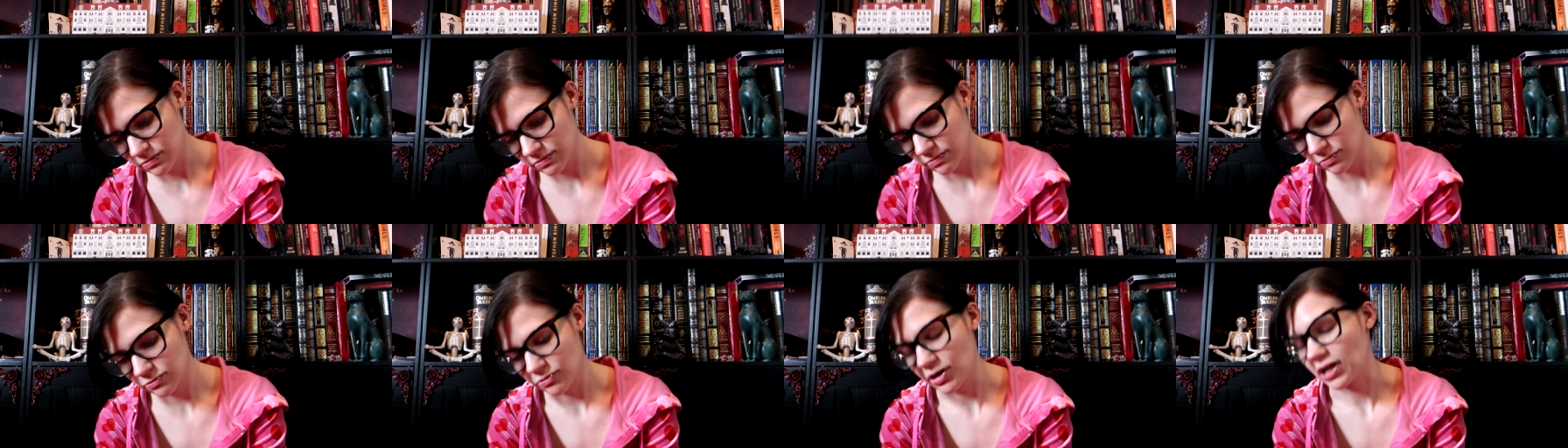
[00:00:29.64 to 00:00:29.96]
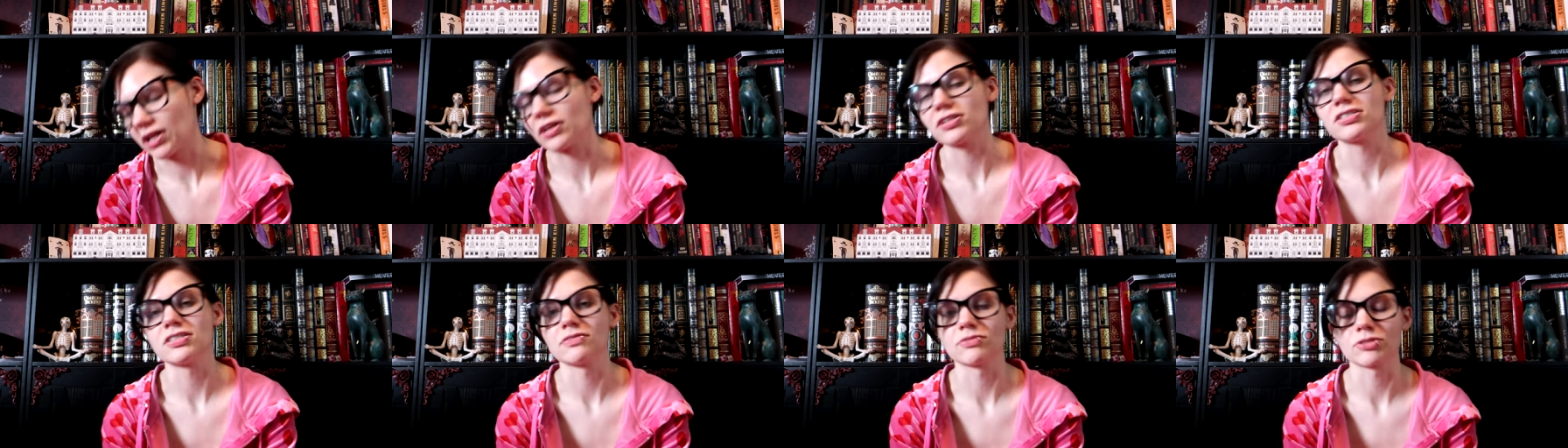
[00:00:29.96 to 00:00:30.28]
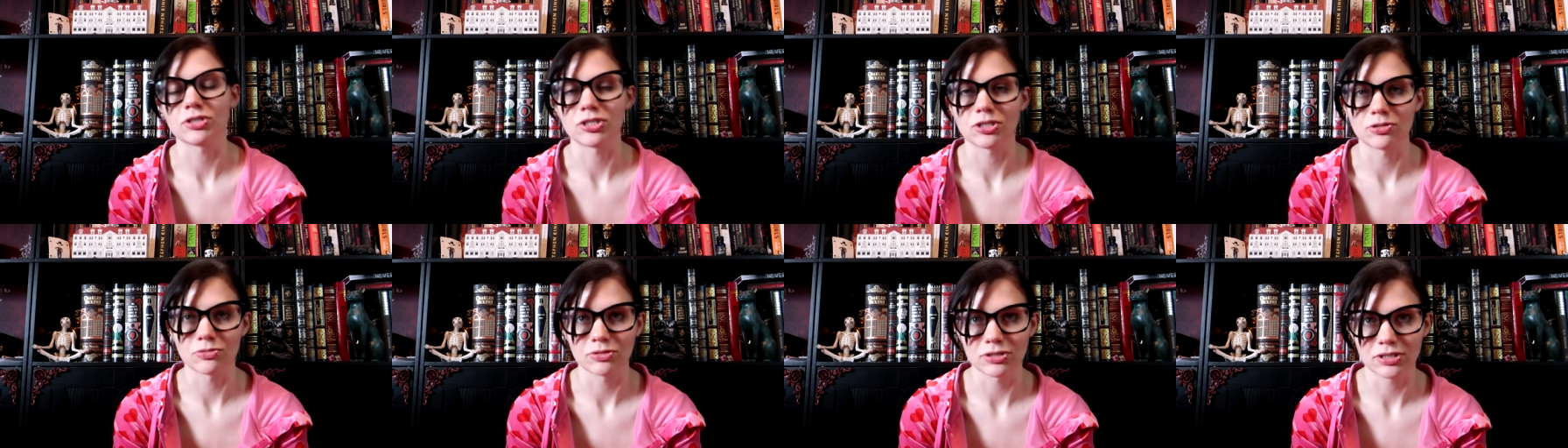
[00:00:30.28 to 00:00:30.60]

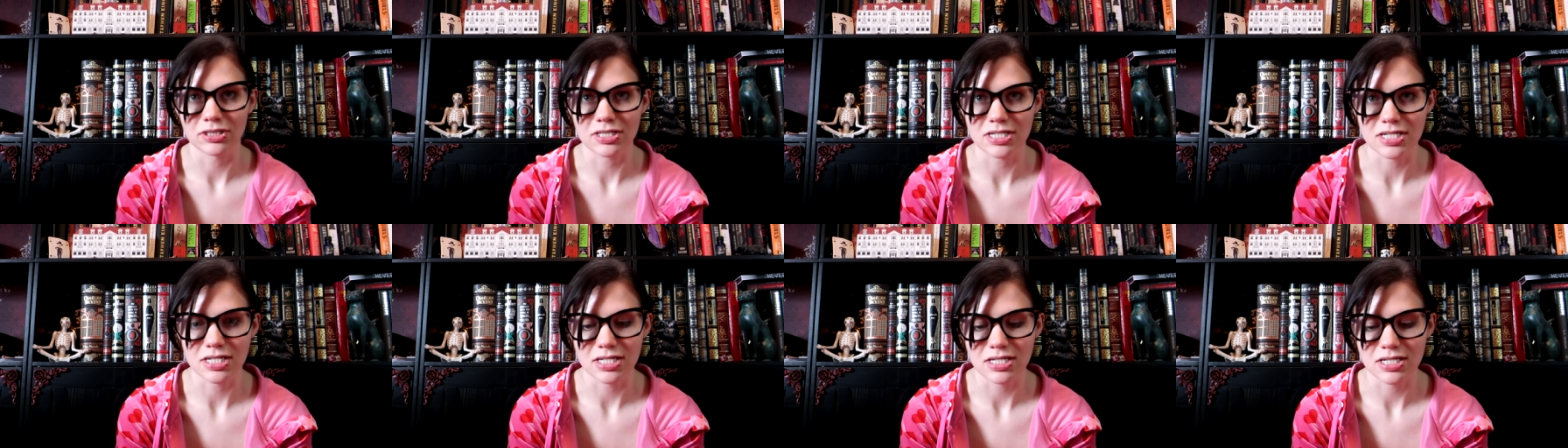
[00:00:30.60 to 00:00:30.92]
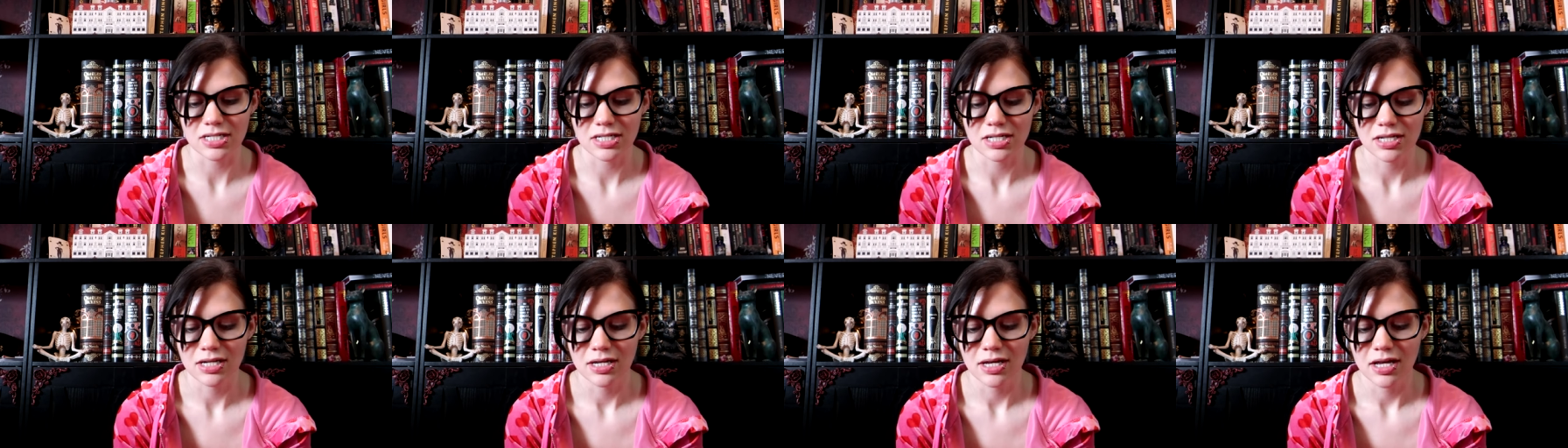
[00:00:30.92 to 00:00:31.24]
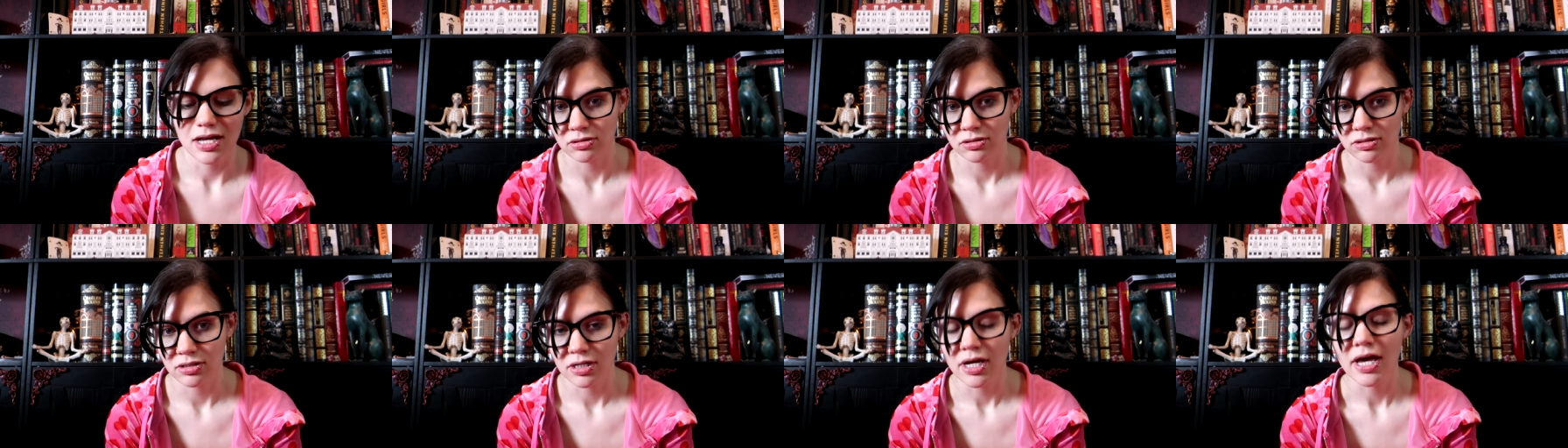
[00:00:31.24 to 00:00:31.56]
relatively new releases.
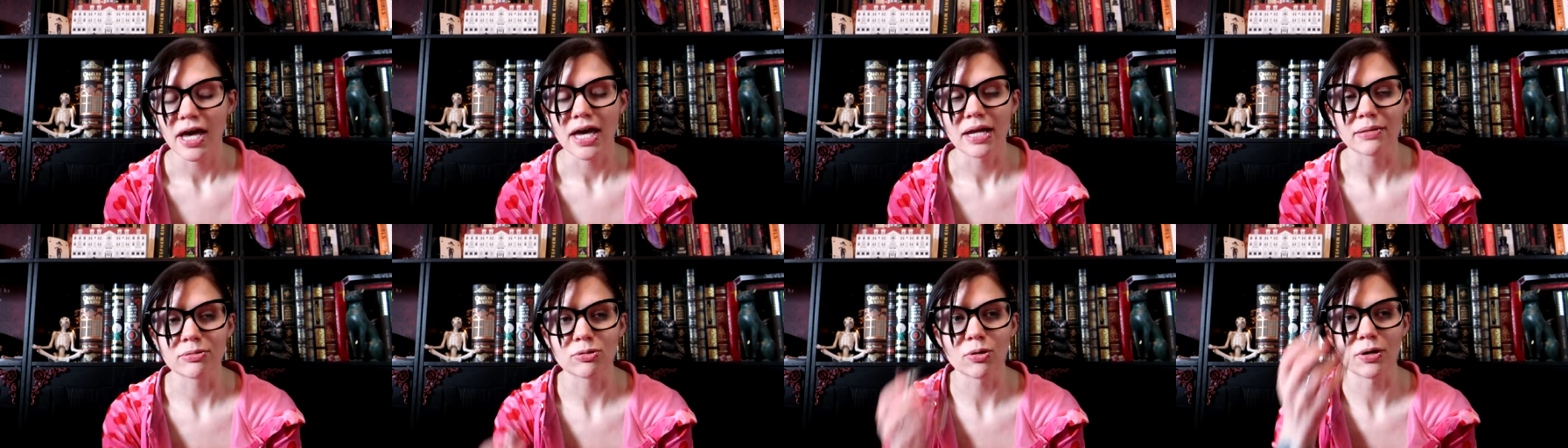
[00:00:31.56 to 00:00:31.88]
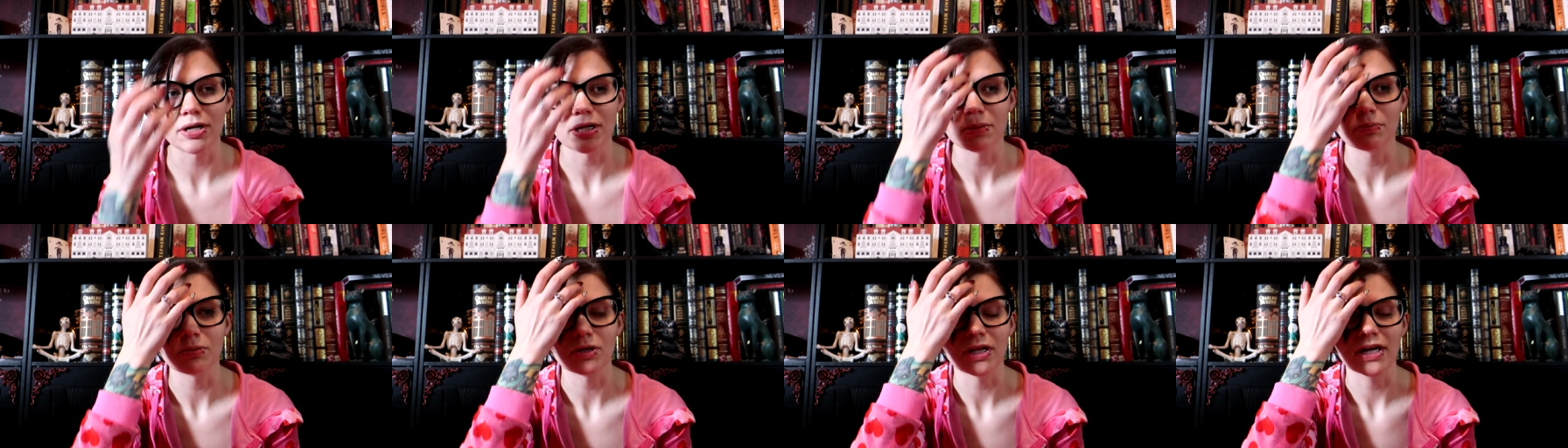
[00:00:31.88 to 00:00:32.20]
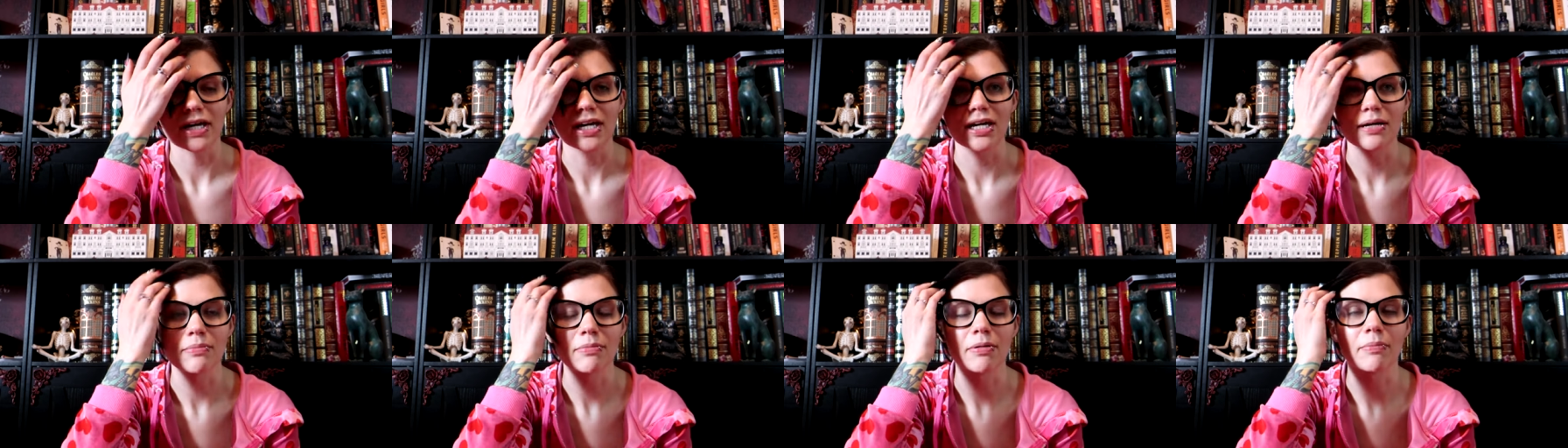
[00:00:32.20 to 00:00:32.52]
And I'm going to
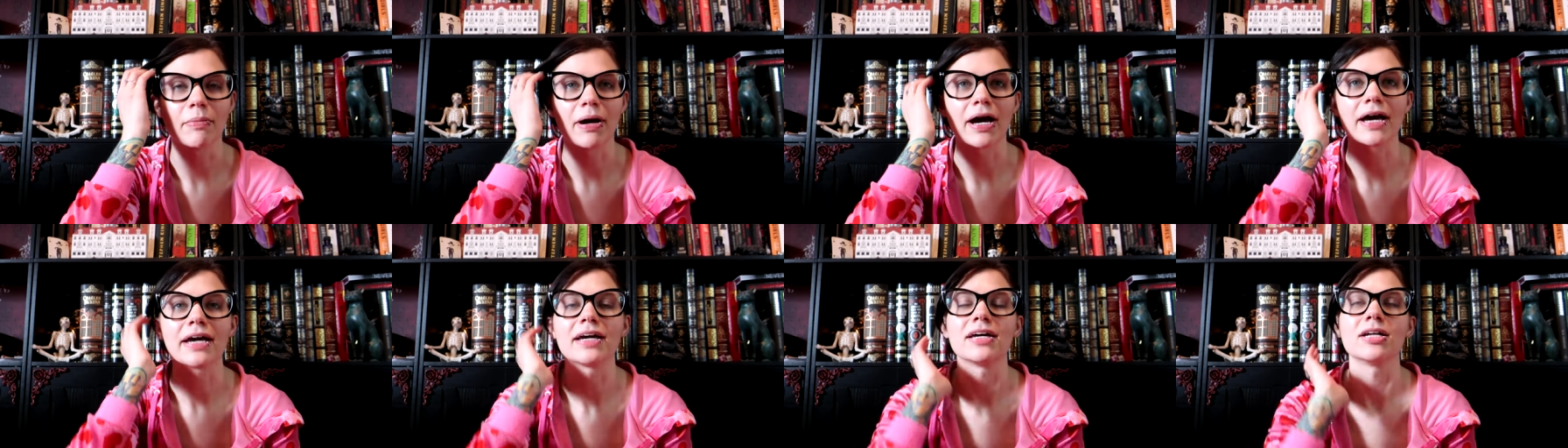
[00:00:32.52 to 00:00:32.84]
blame my